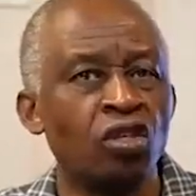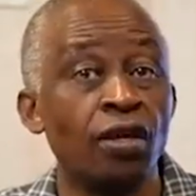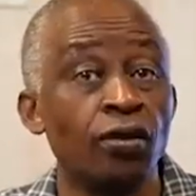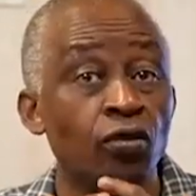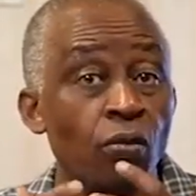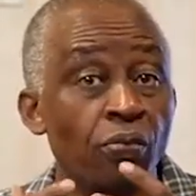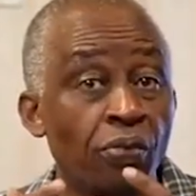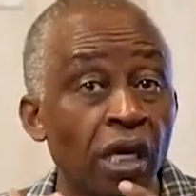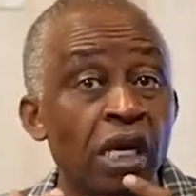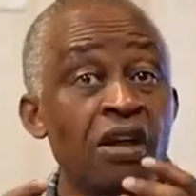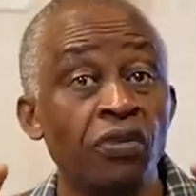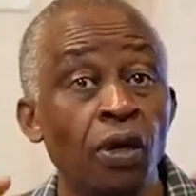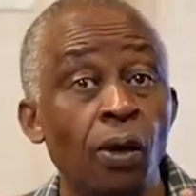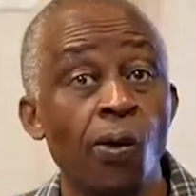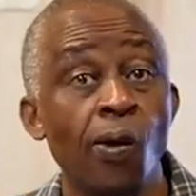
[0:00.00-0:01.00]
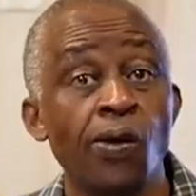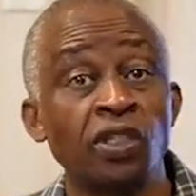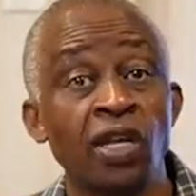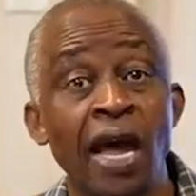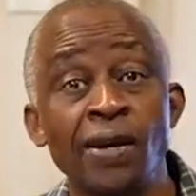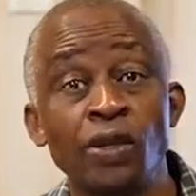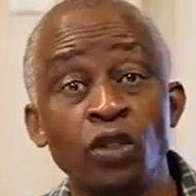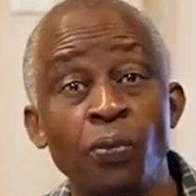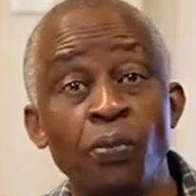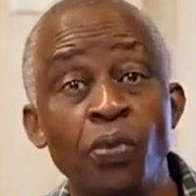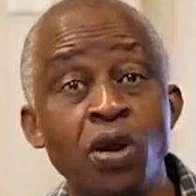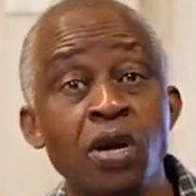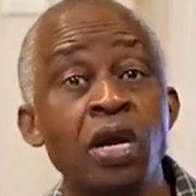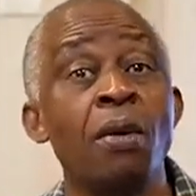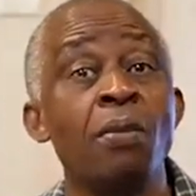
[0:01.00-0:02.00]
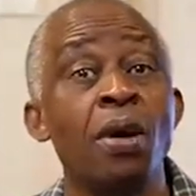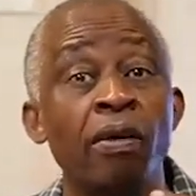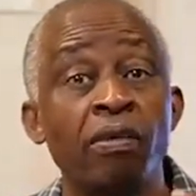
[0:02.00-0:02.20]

you believe the Lord's hand is upon them,